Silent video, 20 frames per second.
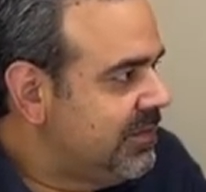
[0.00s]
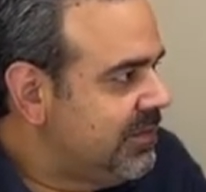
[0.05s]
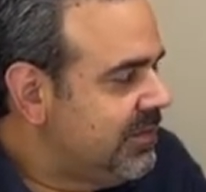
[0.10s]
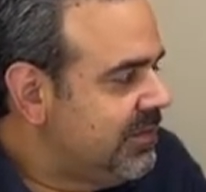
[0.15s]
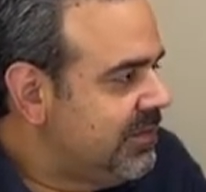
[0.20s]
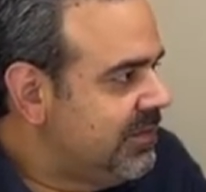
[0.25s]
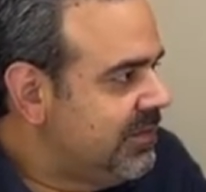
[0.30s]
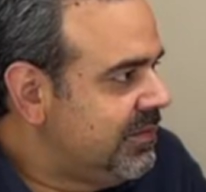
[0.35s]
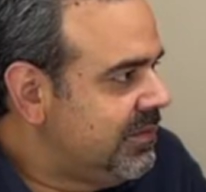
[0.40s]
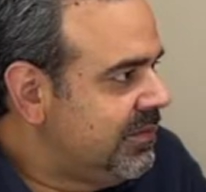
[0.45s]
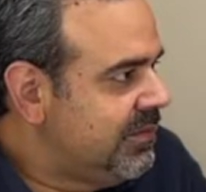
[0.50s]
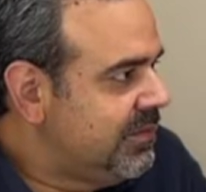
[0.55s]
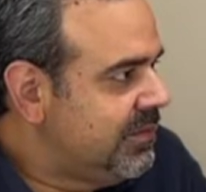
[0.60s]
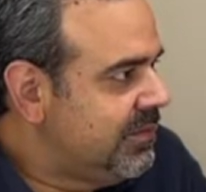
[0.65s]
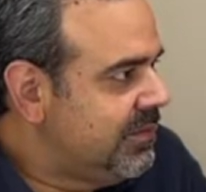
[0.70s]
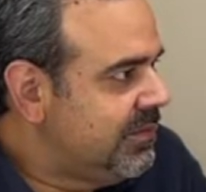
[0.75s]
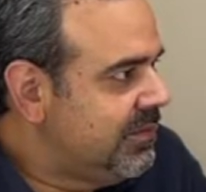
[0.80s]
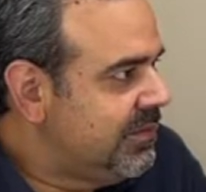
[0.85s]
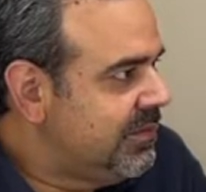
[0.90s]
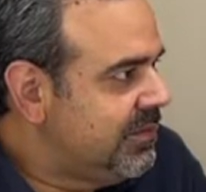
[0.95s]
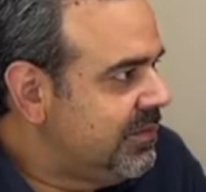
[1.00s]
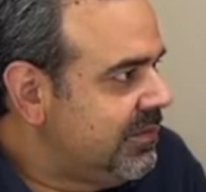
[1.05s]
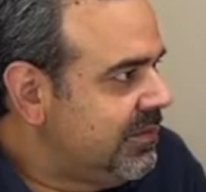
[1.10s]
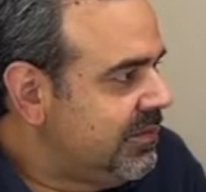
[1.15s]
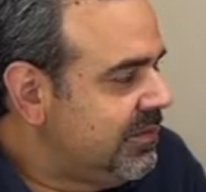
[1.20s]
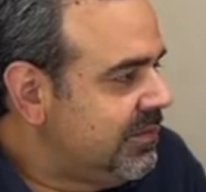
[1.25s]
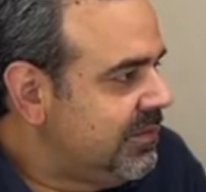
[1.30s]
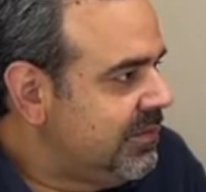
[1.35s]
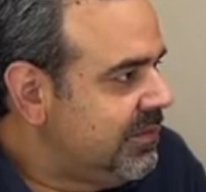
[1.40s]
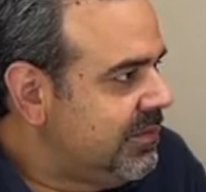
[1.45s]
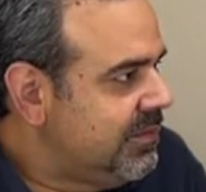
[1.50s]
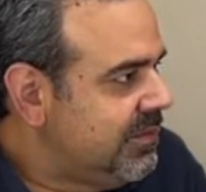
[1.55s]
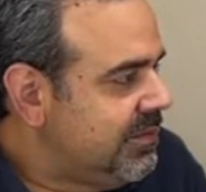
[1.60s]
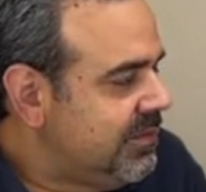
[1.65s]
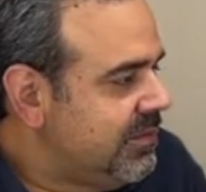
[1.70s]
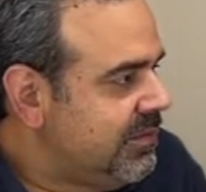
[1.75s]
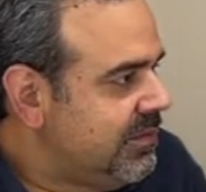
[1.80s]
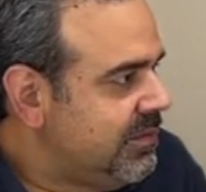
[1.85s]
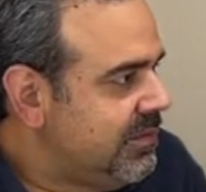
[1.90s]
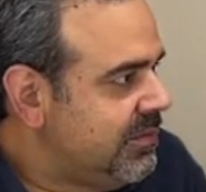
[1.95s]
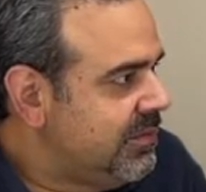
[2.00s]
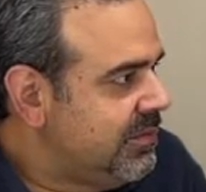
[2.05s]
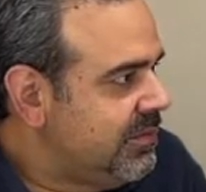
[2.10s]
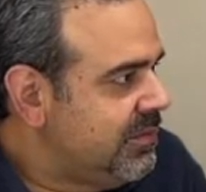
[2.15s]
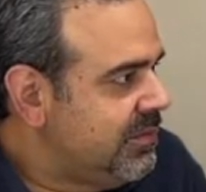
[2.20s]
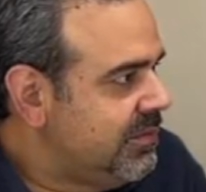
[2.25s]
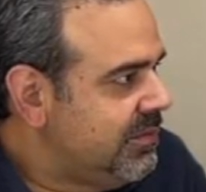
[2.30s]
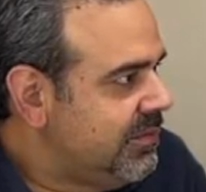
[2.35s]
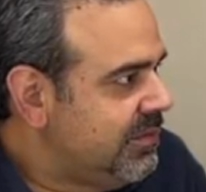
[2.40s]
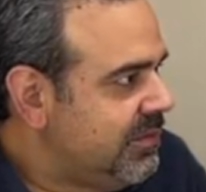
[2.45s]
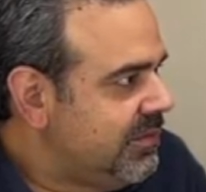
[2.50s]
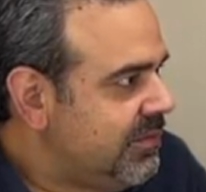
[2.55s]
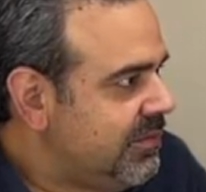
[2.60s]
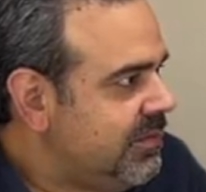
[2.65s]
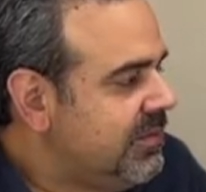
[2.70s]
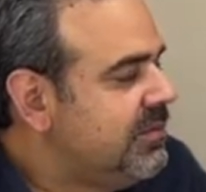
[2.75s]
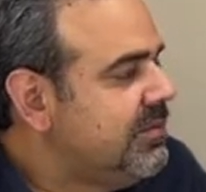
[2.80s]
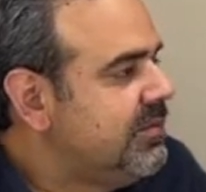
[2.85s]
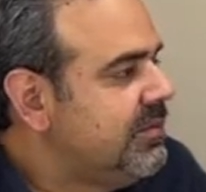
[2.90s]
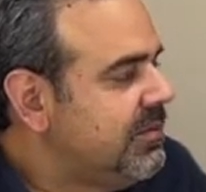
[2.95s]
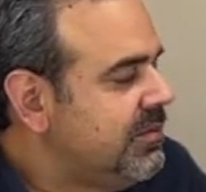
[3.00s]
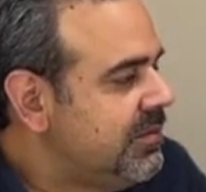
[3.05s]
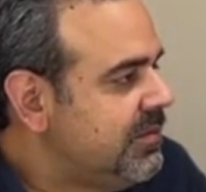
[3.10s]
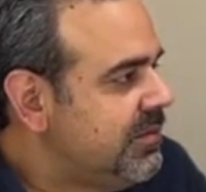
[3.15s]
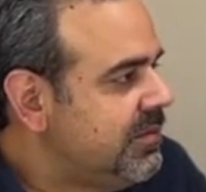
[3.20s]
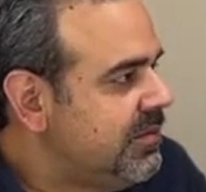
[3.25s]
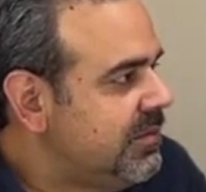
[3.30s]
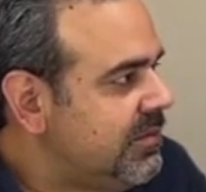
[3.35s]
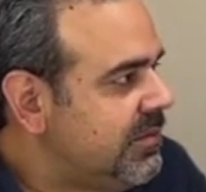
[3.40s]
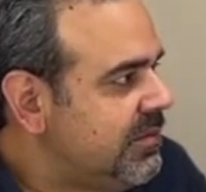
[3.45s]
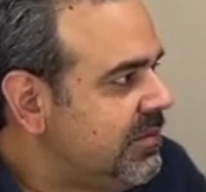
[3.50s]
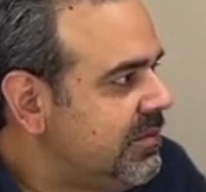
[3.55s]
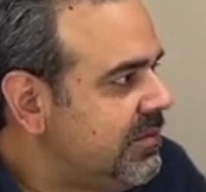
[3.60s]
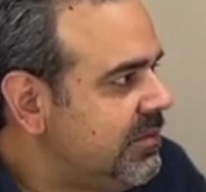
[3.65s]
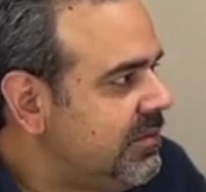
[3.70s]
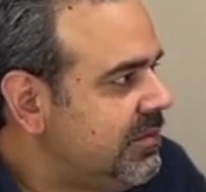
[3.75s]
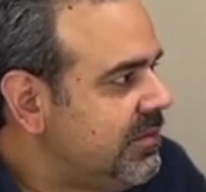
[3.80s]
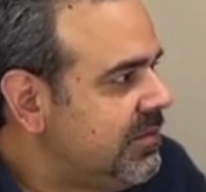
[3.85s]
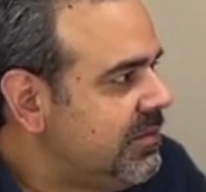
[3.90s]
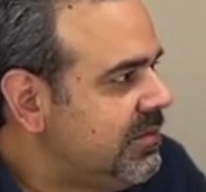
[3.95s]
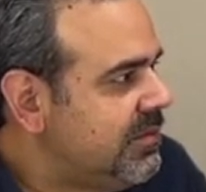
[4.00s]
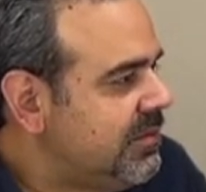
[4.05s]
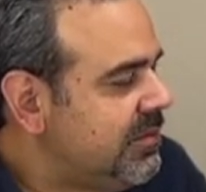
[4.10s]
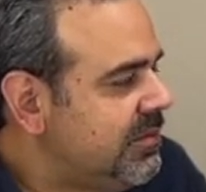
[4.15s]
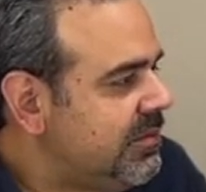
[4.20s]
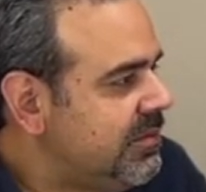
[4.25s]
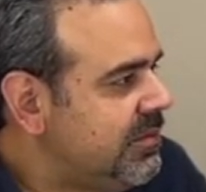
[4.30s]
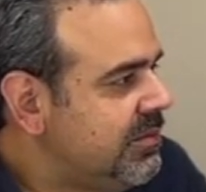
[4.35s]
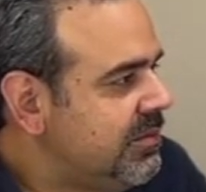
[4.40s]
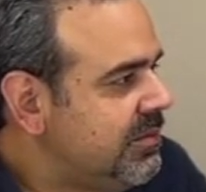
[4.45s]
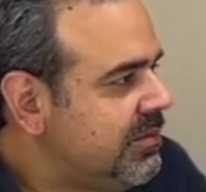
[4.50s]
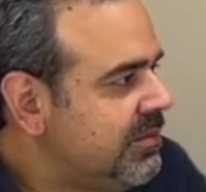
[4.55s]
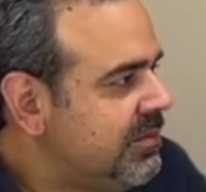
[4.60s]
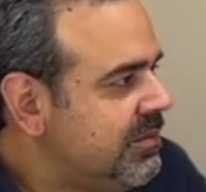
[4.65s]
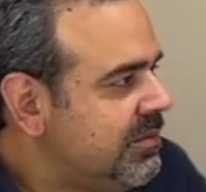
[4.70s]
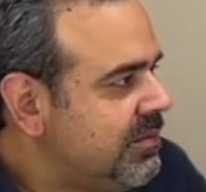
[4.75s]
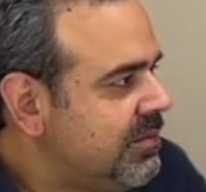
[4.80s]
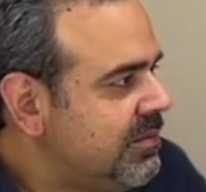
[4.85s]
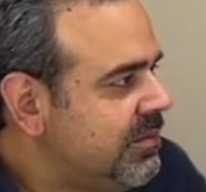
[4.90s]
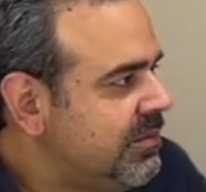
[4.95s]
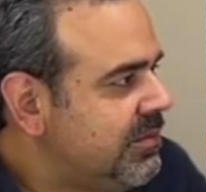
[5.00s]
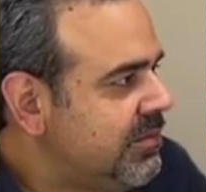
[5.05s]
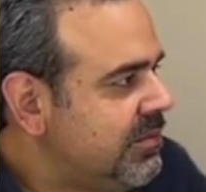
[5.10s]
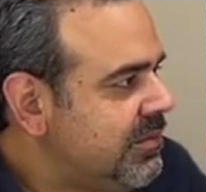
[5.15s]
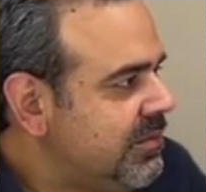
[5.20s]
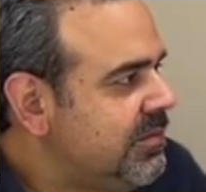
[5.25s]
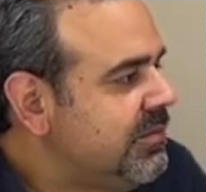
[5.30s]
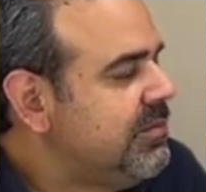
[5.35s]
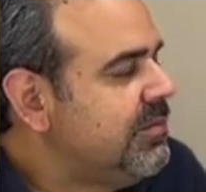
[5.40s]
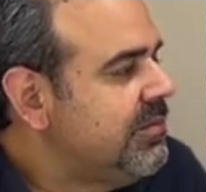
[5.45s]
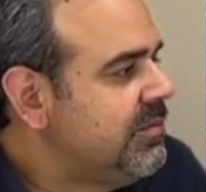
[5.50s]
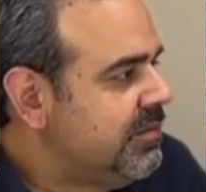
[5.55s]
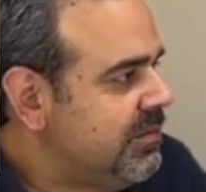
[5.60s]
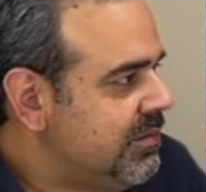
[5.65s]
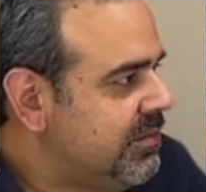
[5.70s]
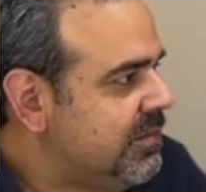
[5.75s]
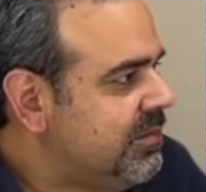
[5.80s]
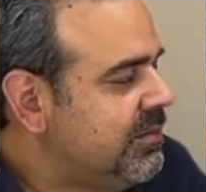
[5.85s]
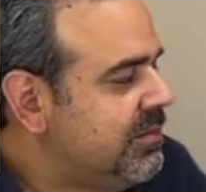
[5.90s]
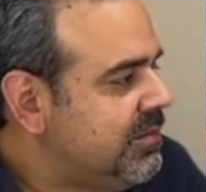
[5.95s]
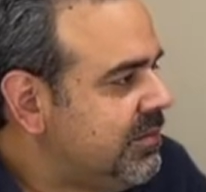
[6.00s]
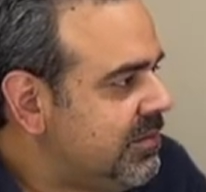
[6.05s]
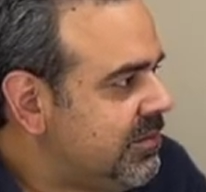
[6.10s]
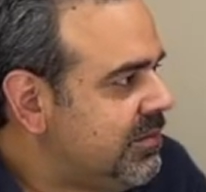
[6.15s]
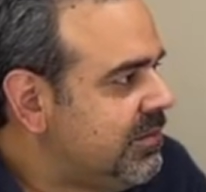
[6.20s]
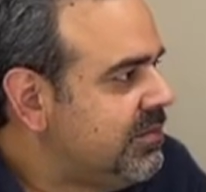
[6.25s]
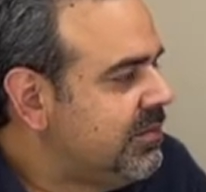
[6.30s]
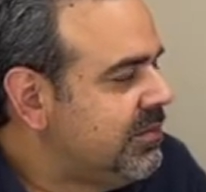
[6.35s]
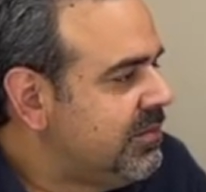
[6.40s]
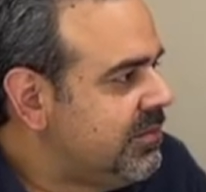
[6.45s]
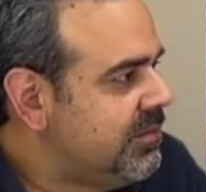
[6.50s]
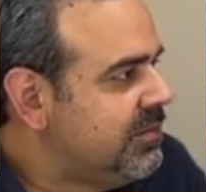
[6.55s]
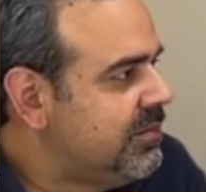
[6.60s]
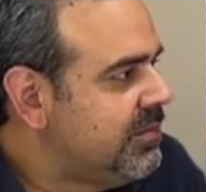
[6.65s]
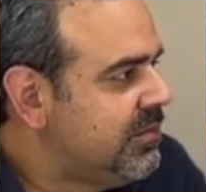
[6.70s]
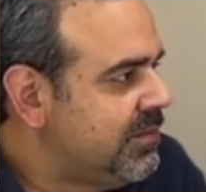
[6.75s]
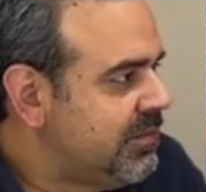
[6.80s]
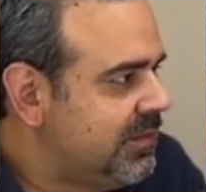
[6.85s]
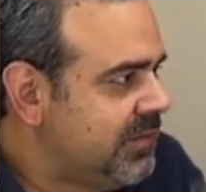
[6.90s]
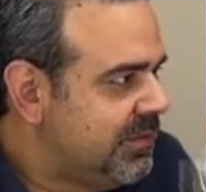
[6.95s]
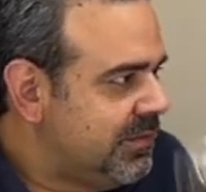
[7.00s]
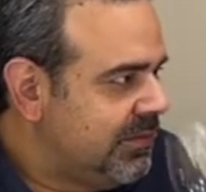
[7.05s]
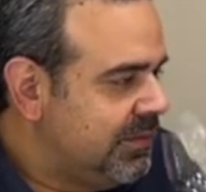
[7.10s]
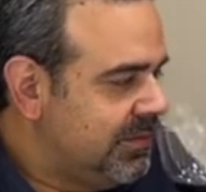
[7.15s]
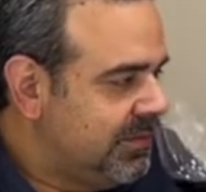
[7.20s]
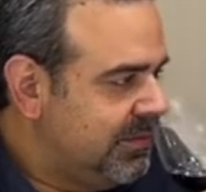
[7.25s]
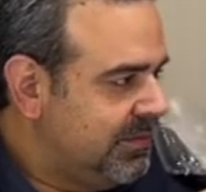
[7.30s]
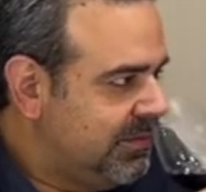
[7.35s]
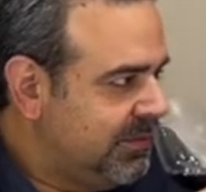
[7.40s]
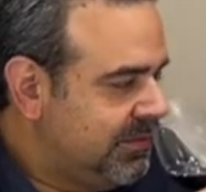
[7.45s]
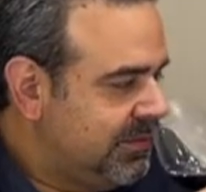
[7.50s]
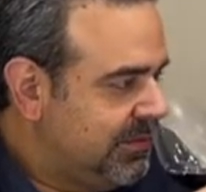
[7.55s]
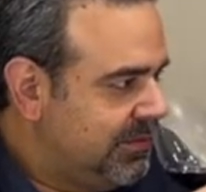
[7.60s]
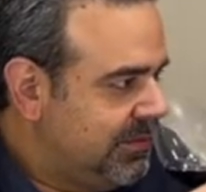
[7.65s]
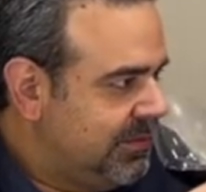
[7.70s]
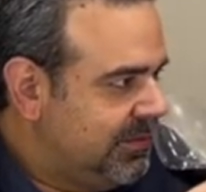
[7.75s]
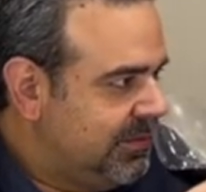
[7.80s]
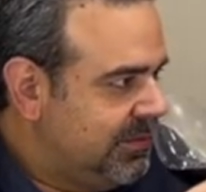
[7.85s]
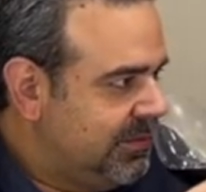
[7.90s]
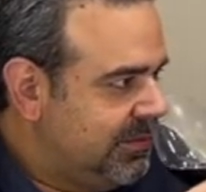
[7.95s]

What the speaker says: (silent)